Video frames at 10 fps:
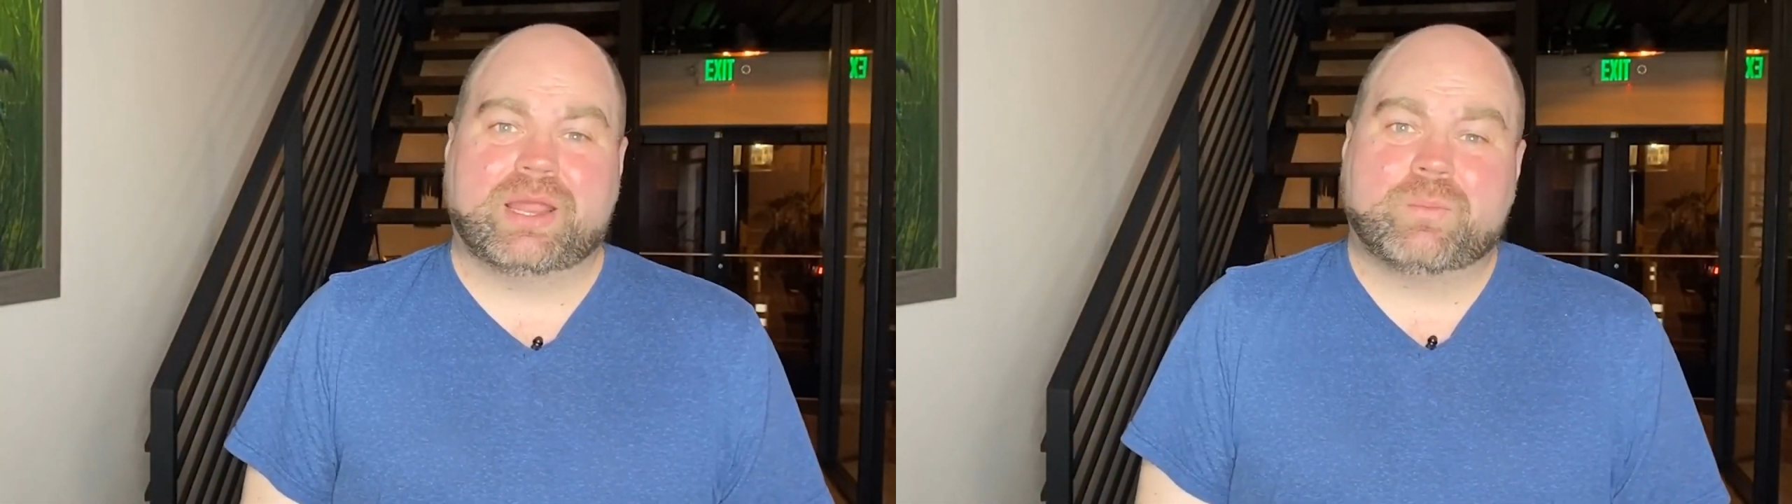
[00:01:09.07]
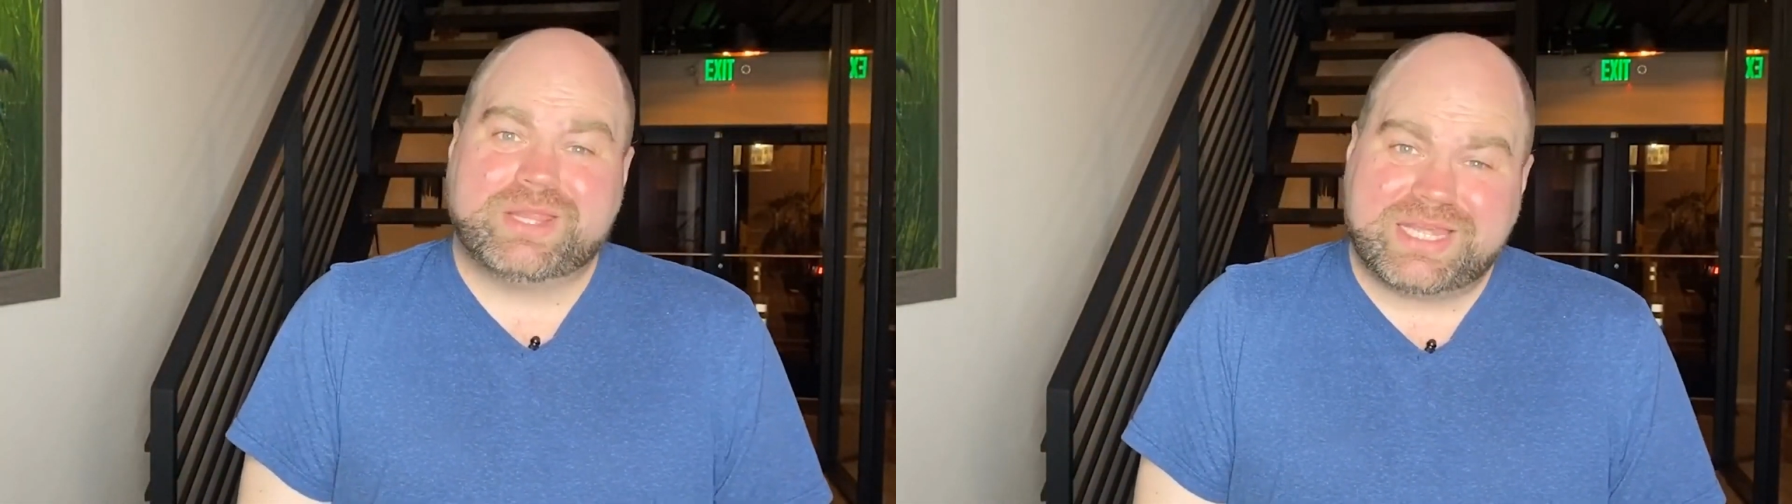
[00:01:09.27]

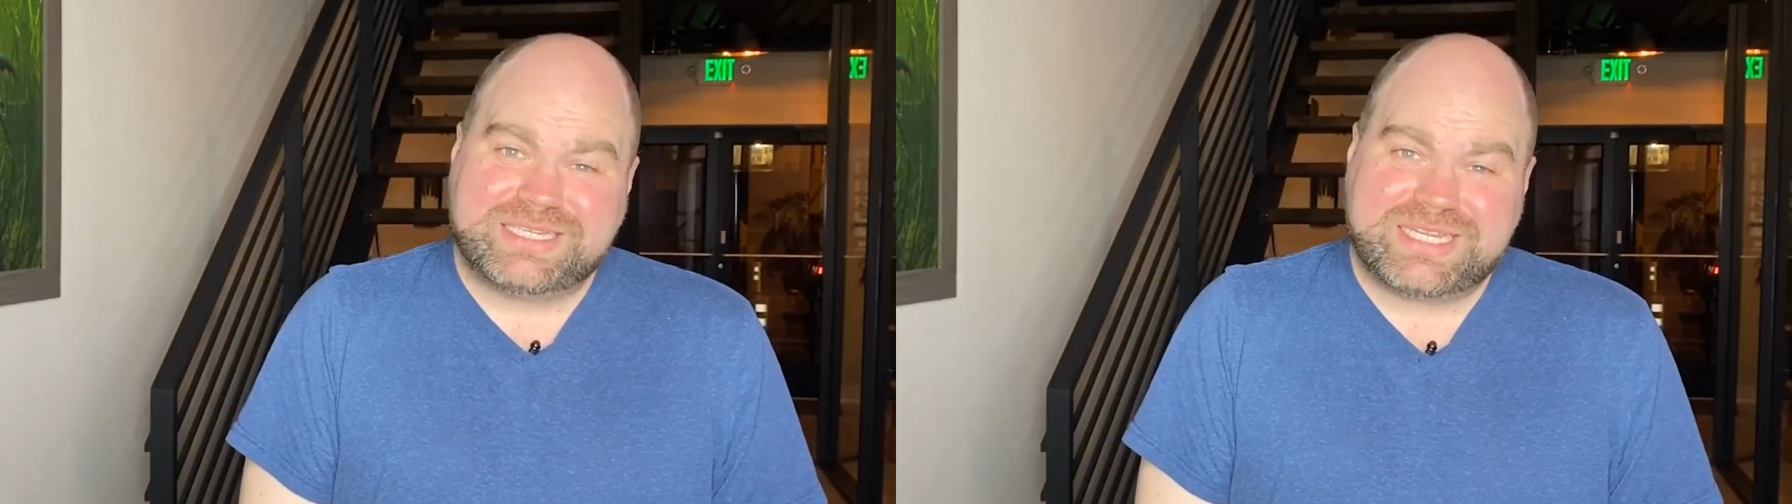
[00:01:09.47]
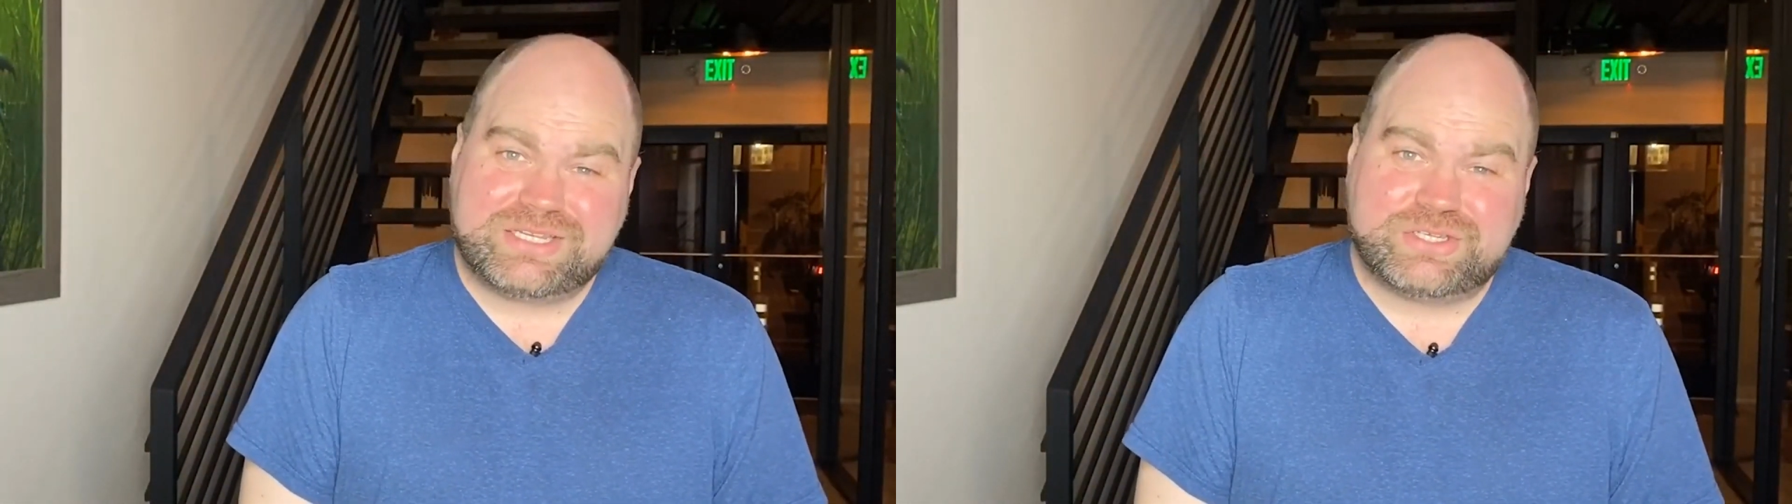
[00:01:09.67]
and when they
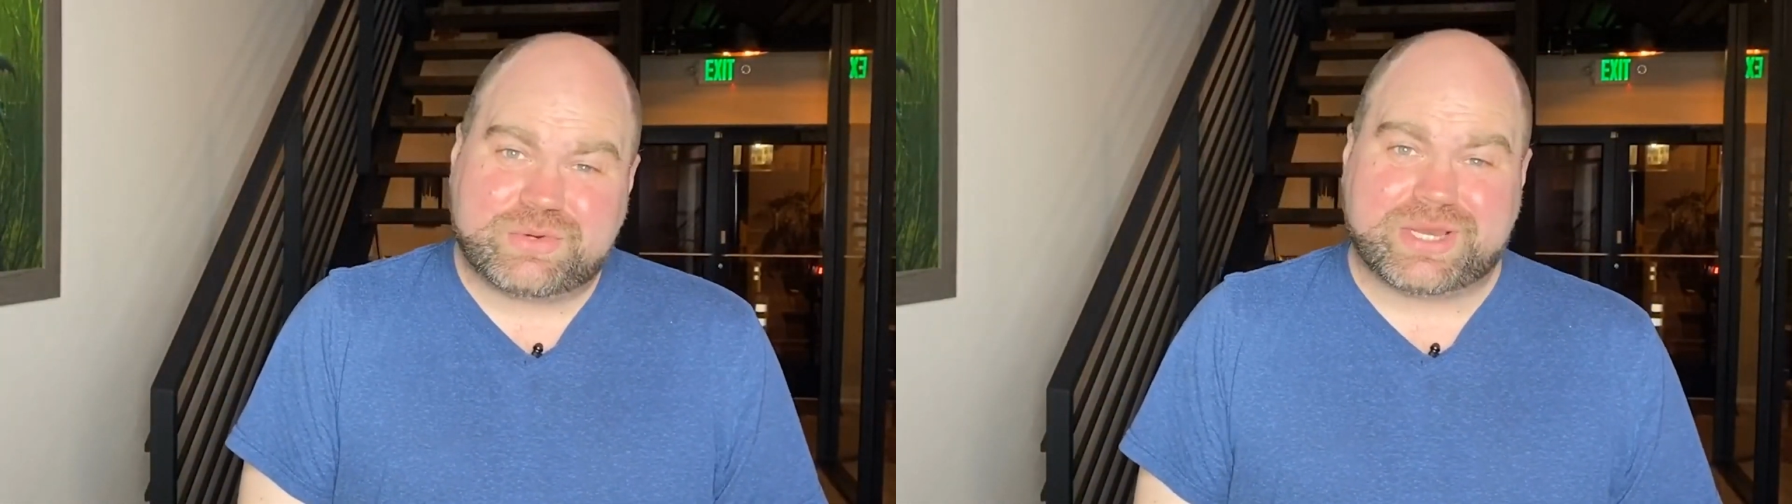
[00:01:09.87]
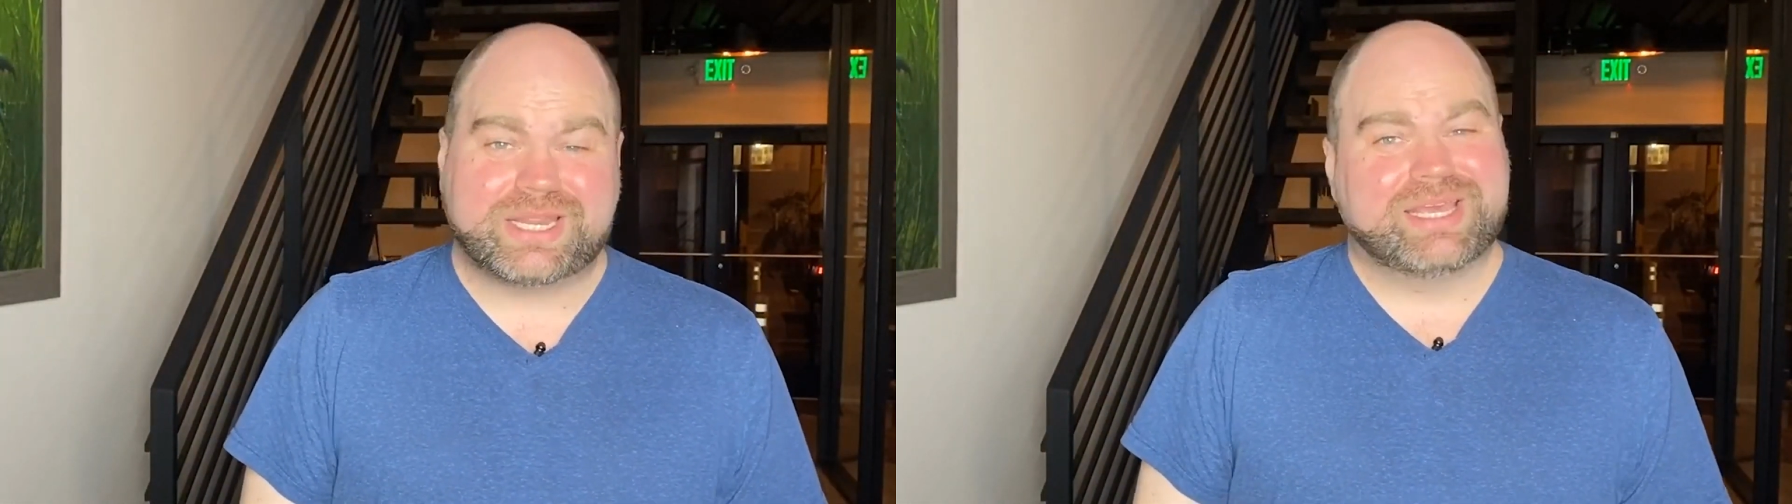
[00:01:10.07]
did
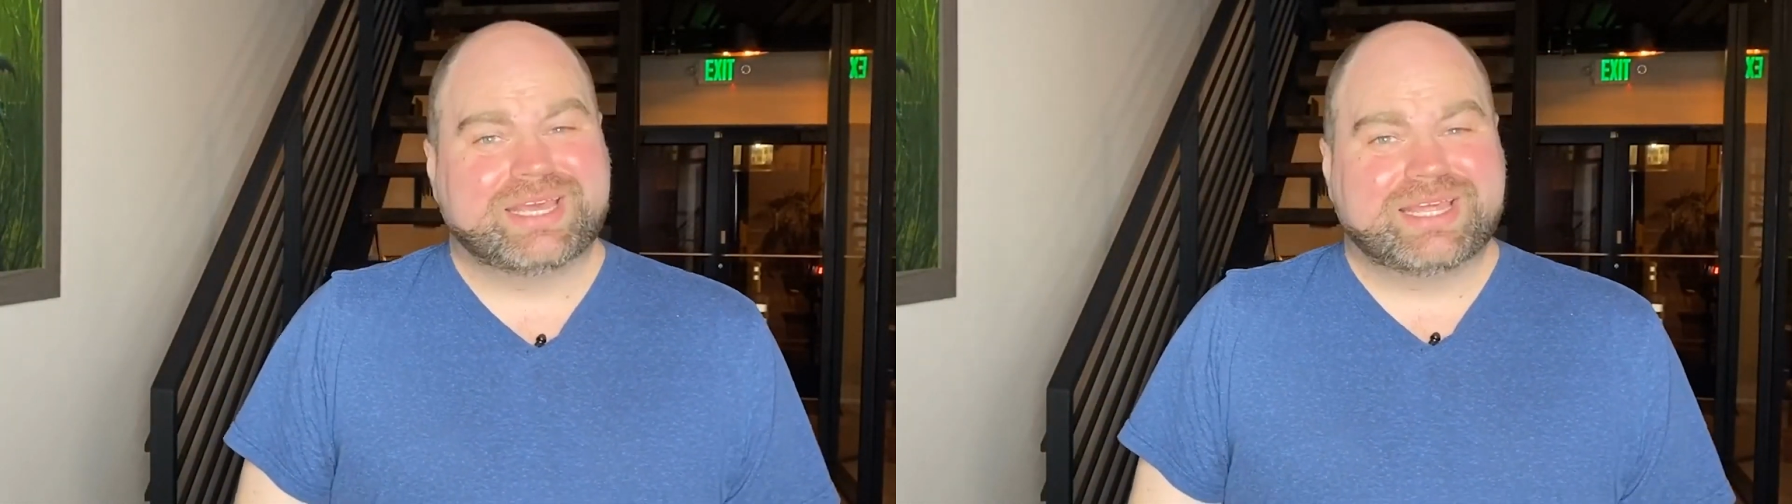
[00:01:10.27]
do it,